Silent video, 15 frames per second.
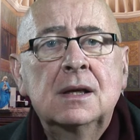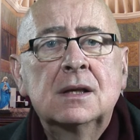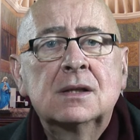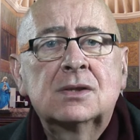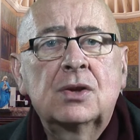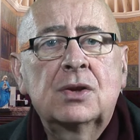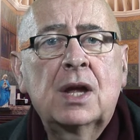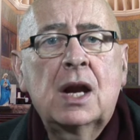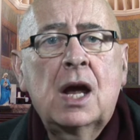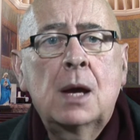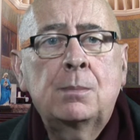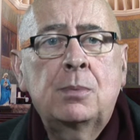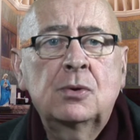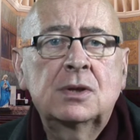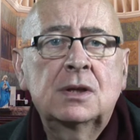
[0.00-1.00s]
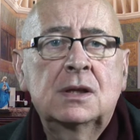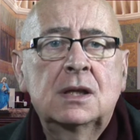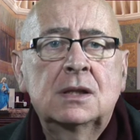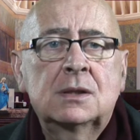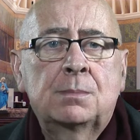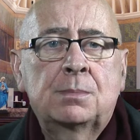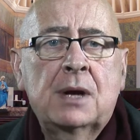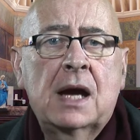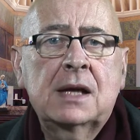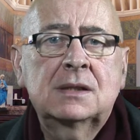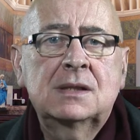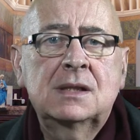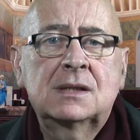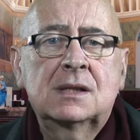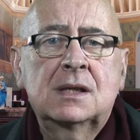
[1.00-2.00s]
so that I put it into
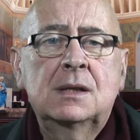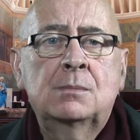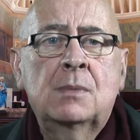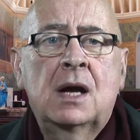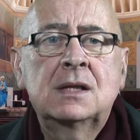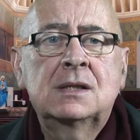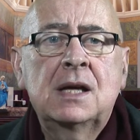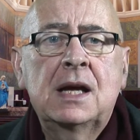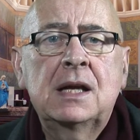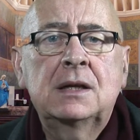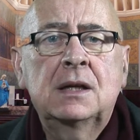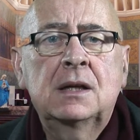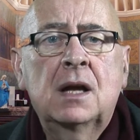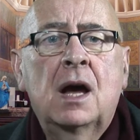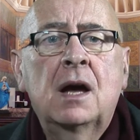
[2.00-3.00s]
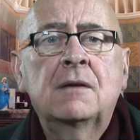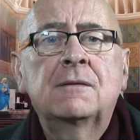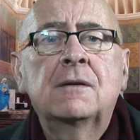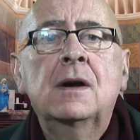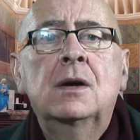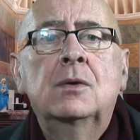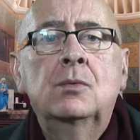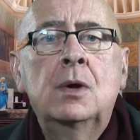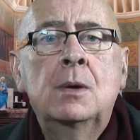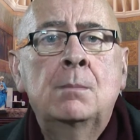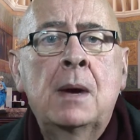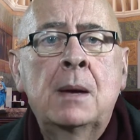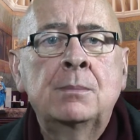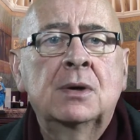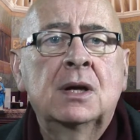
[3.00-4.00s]
practice in my daily life,
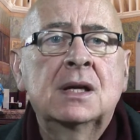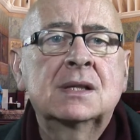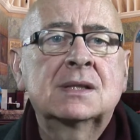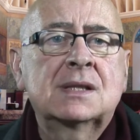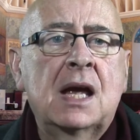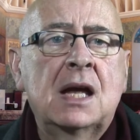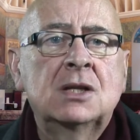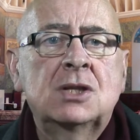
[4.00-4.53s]
remembering St.